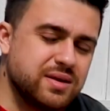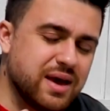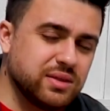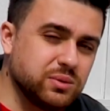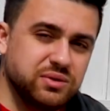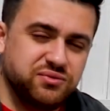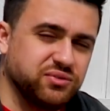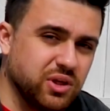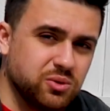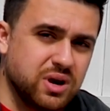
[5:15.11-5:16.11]
Now that we've
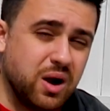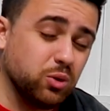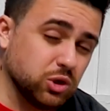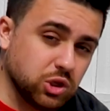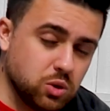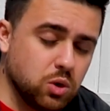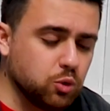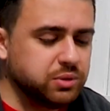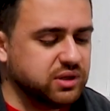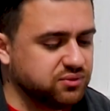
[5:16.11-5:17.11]
flown our low
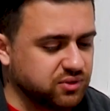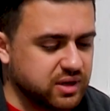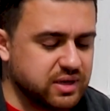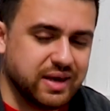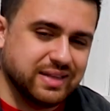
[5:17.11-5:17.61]
oblique flight,